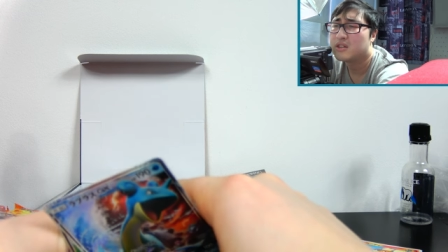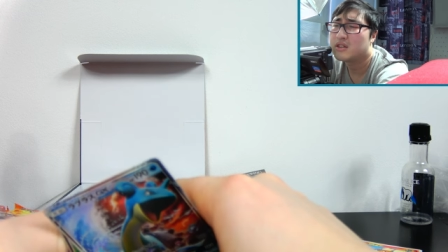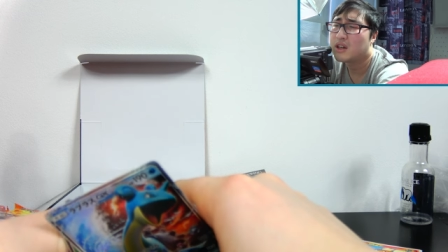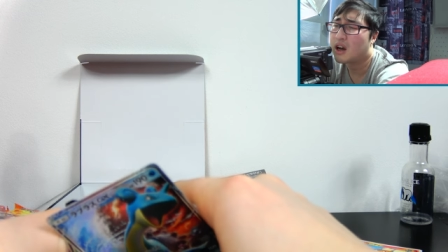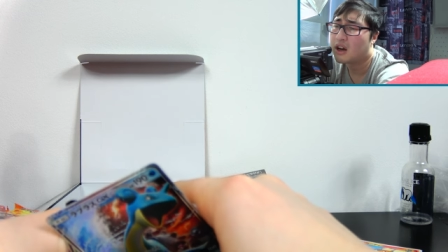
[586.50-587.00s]

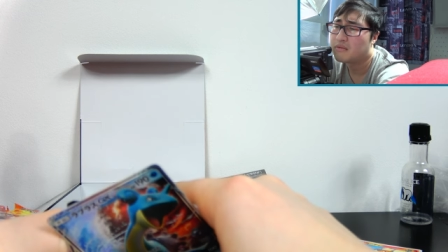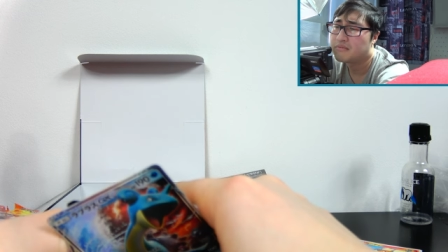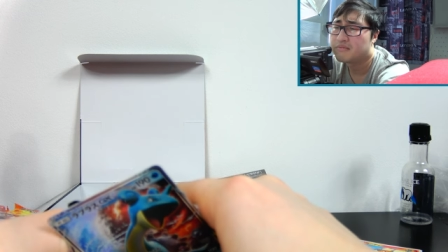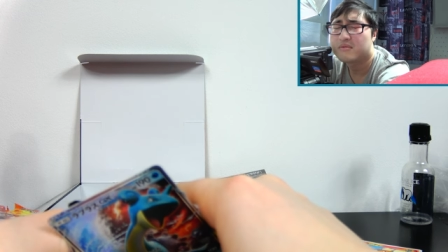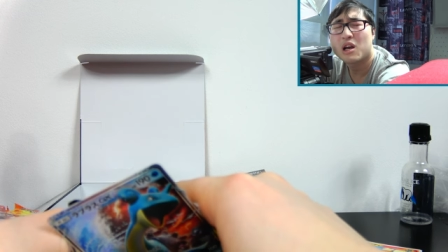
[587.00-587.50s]
Yeah.
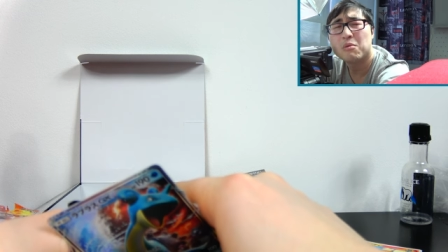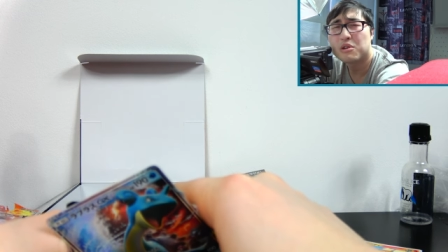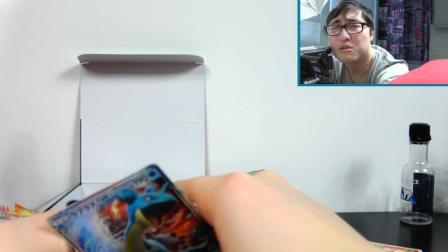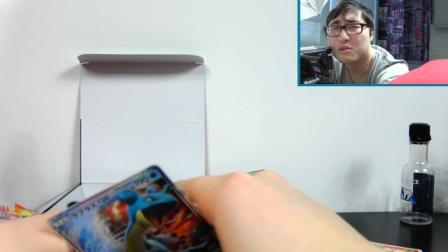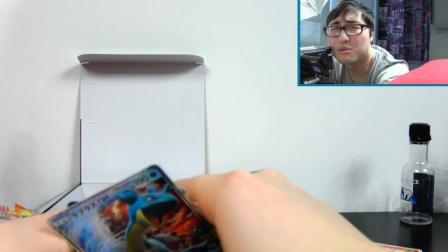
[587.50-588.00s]
How about
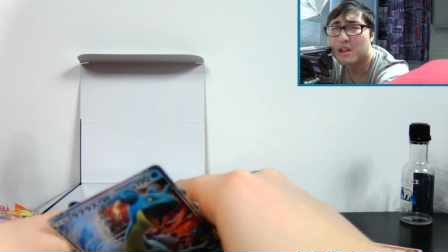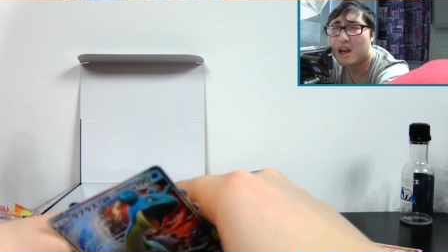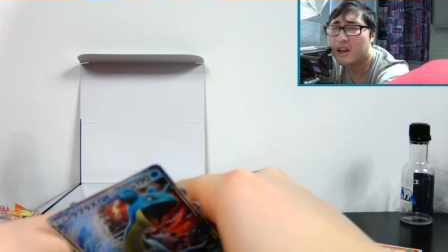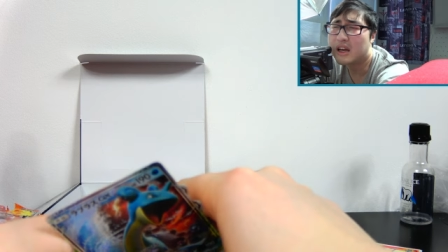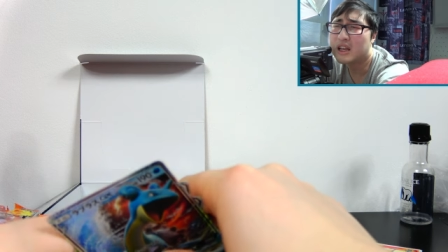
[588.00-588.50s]
you do
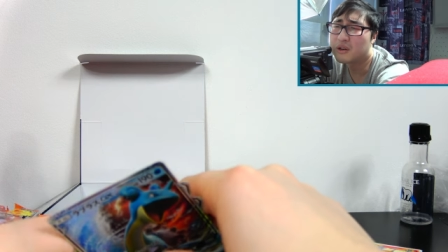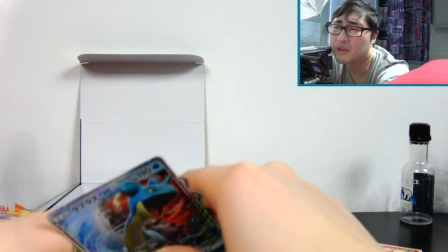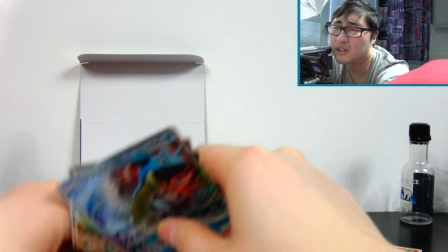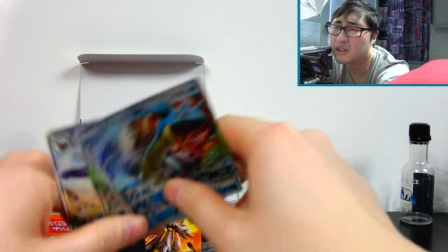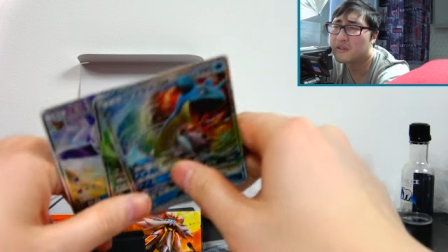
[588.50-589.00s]
that?
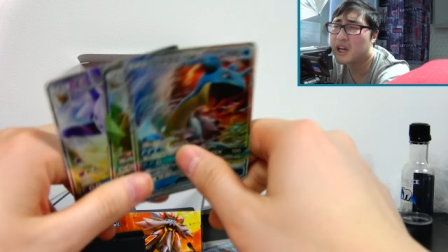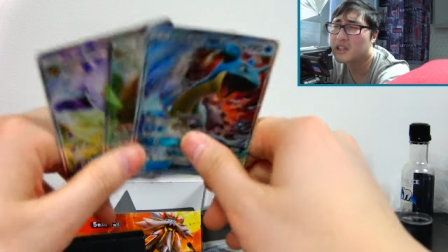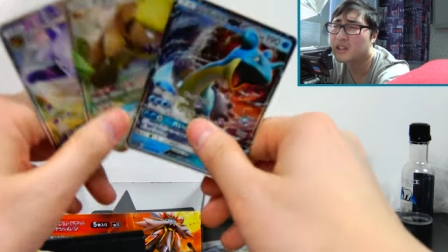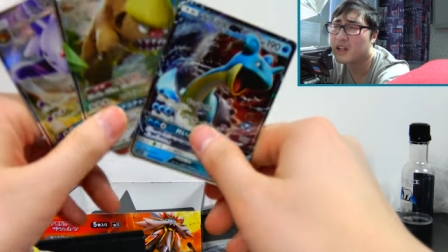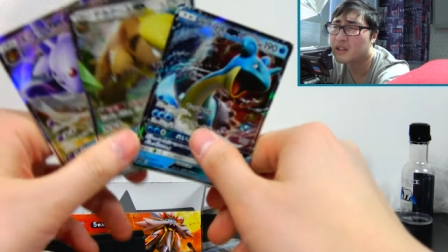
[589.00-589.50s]
Anyways, if you
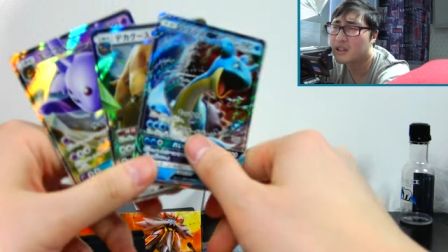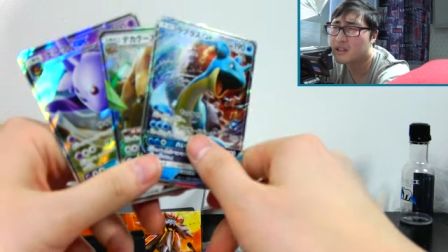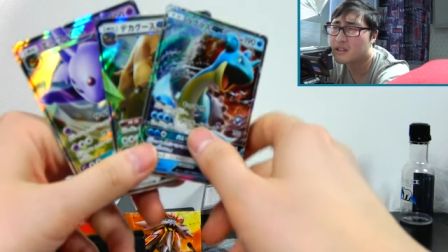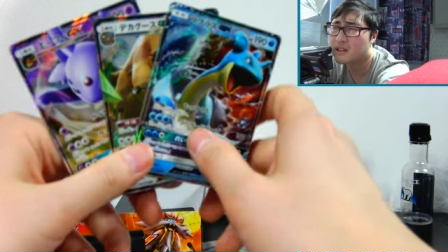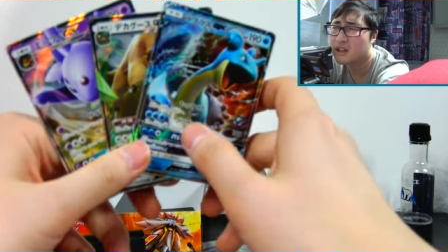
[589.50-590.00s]
guys like
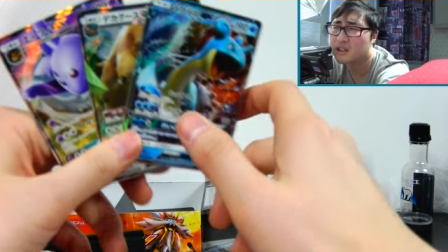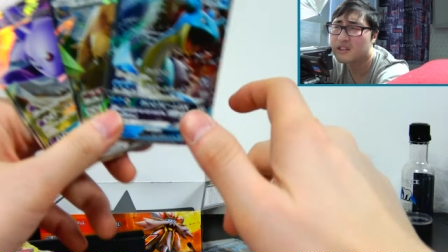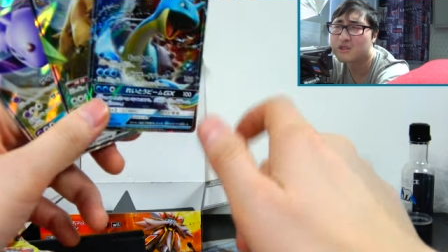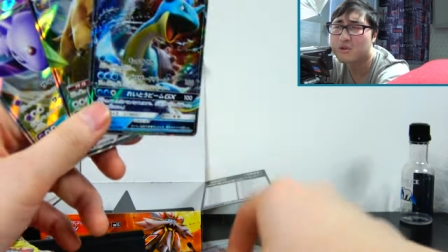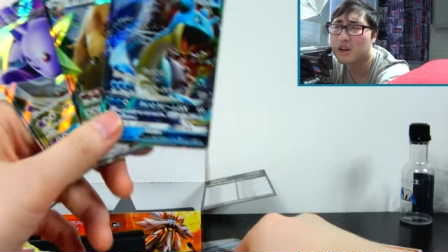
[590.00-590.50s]
this, like
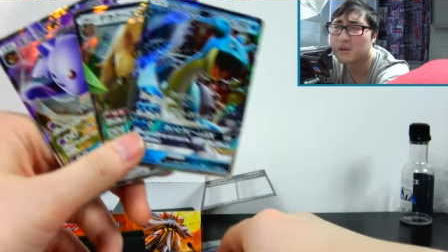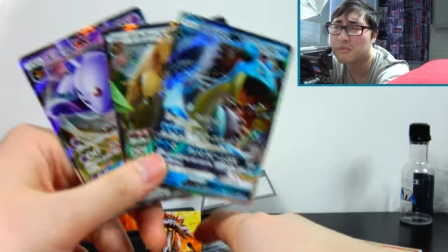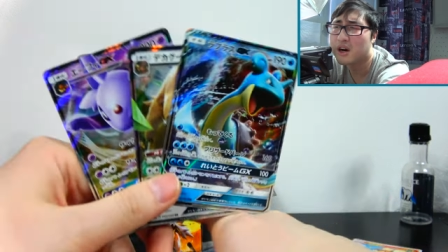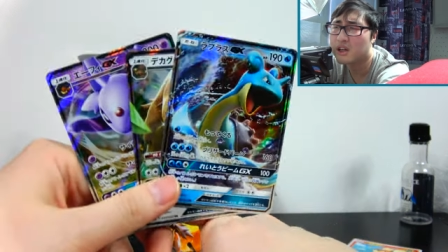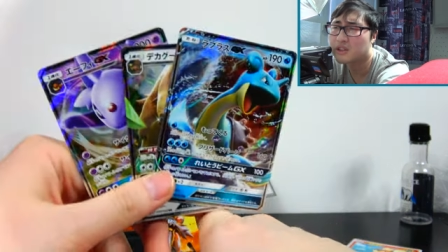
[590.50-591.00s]
this drunk
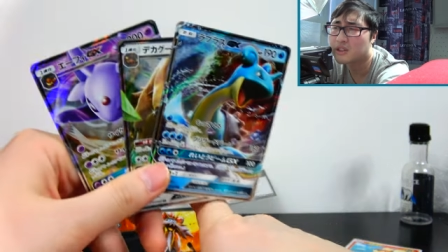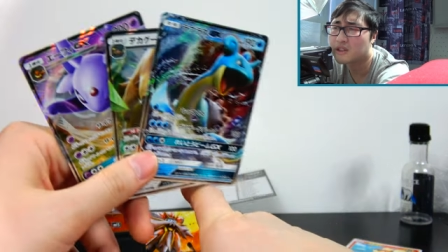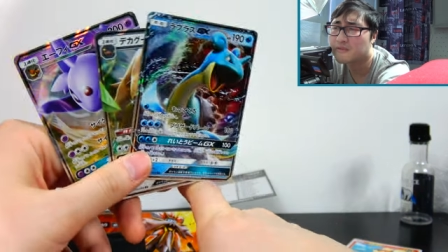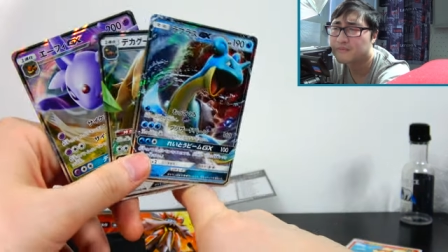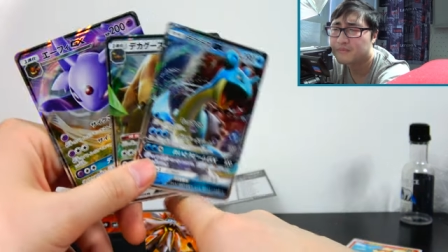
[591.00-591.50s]

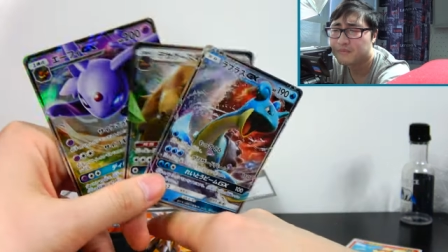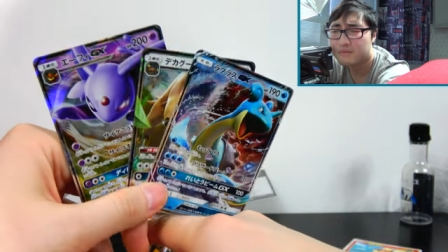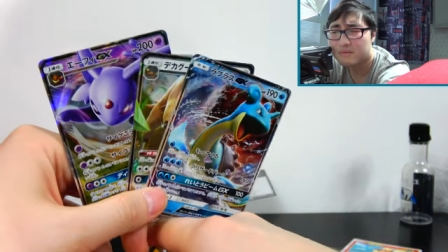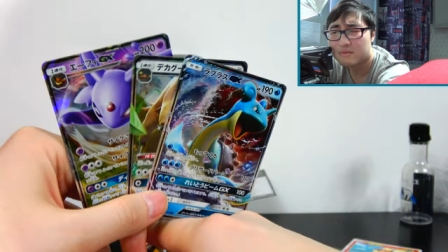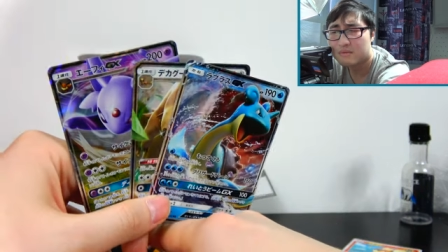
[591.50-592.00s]
unboxing,
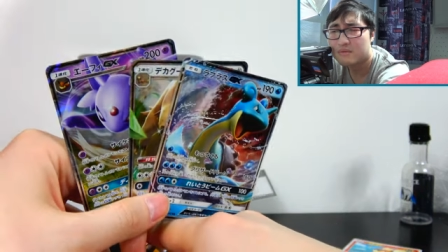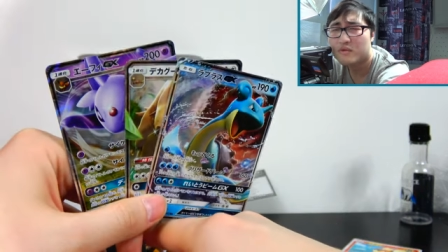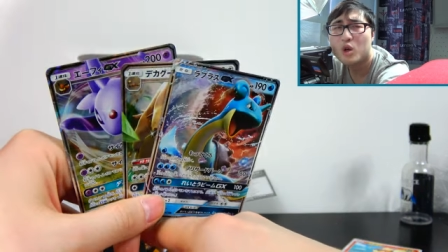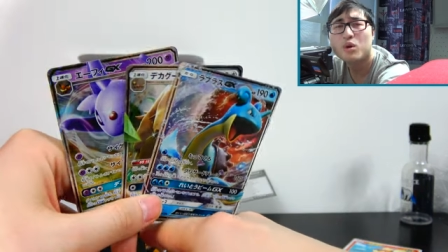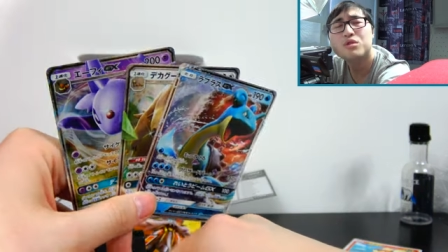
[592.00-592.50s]

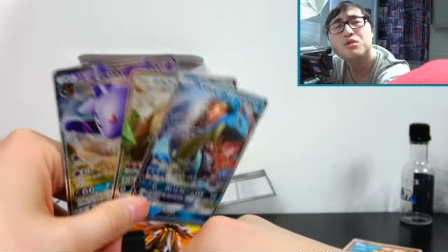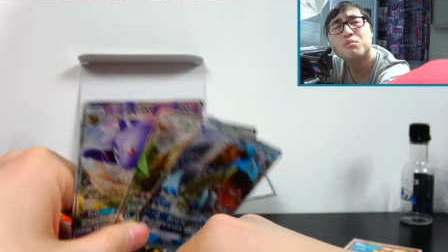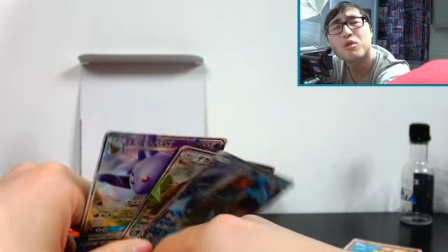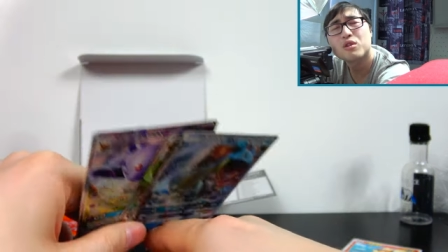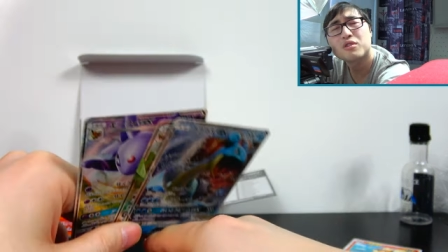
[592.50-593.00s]
we'll
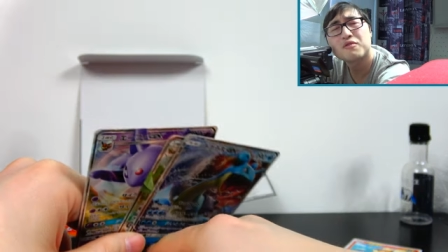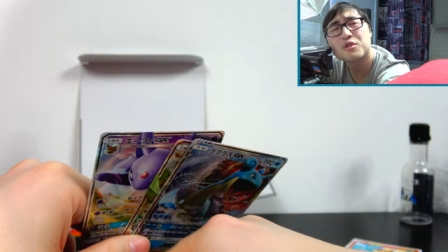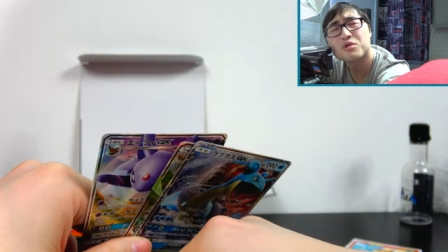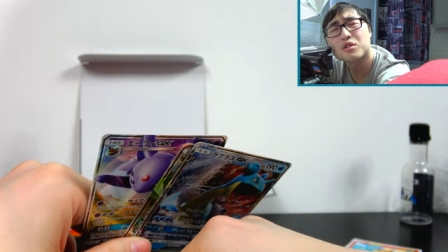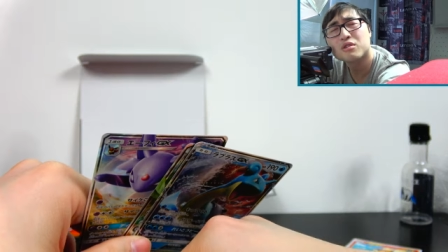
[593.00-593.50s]
do more in the
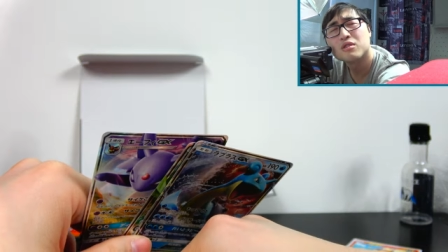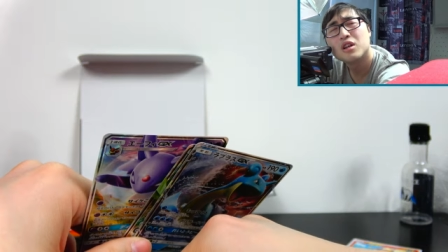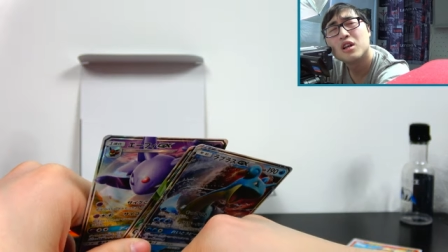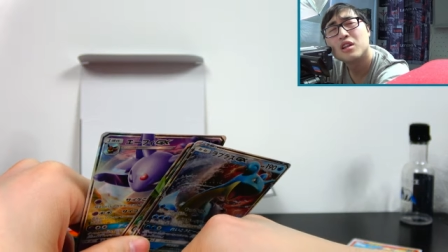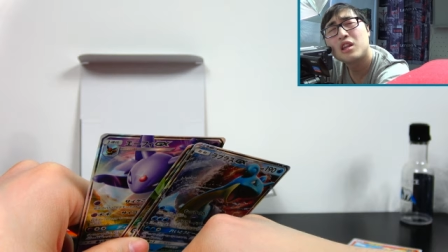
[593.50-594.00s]
future.
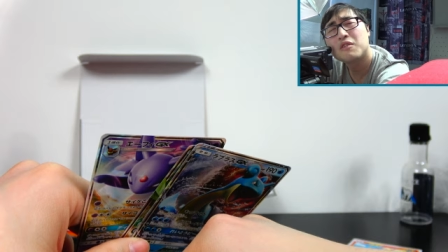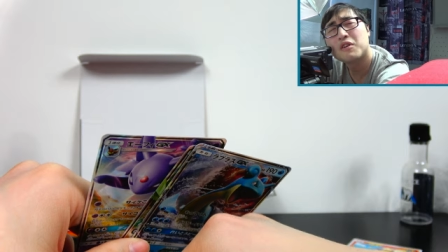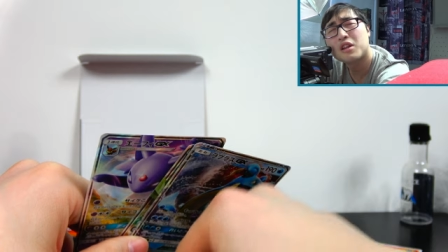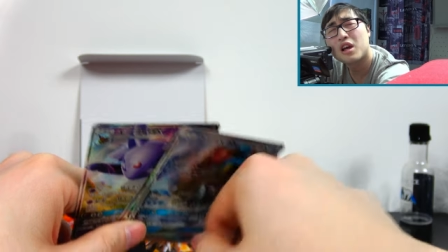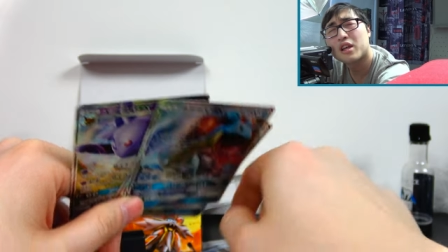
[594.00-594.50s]
Leave
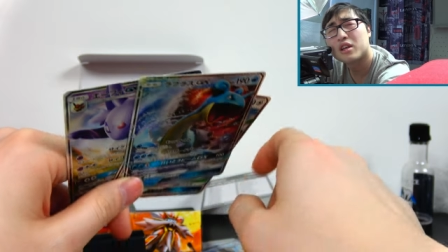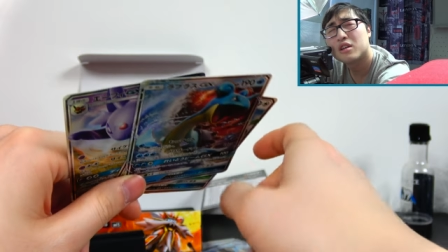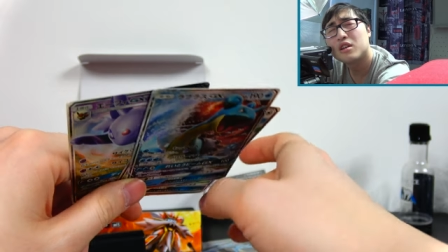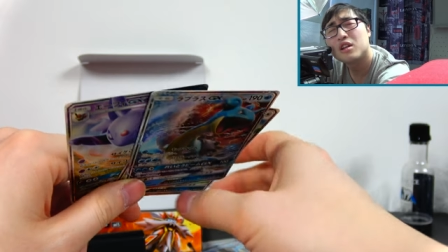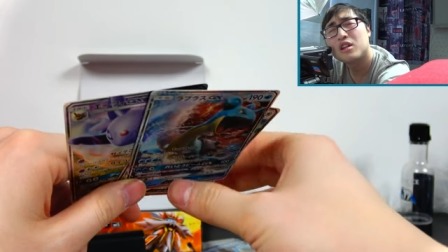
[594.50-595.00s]
a
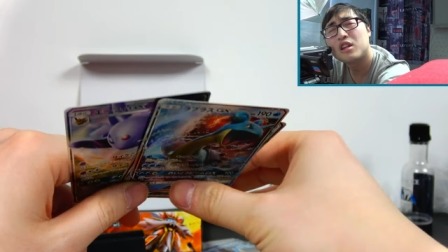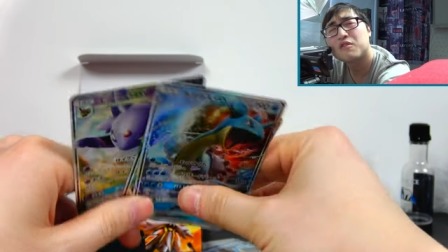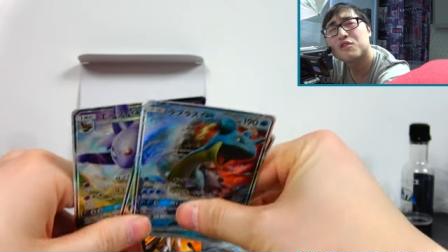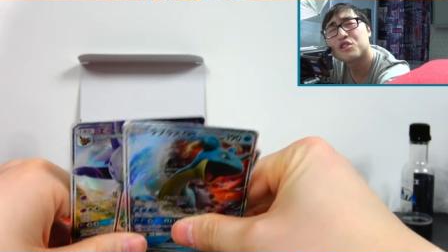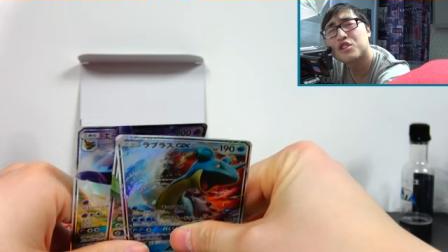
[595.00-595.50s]
like,
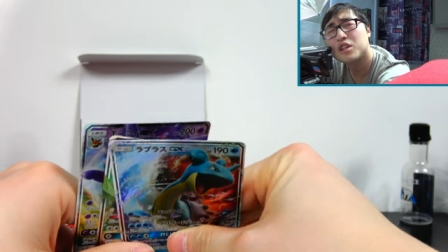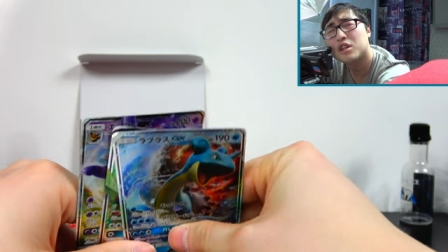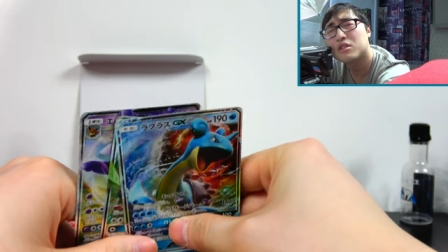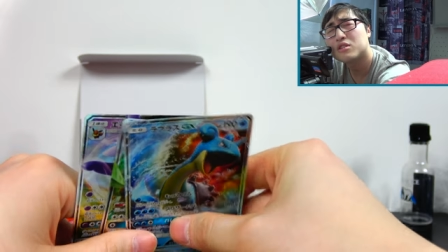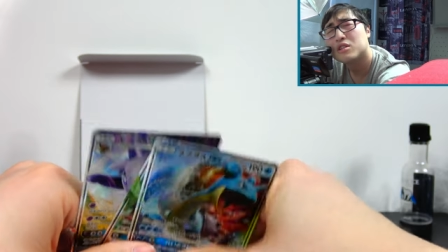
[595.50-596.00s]
leave a
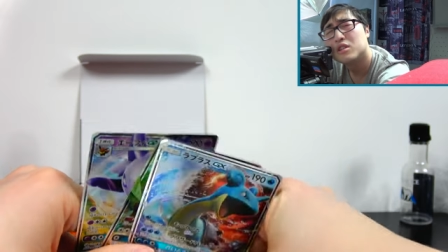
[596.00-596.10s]
share, and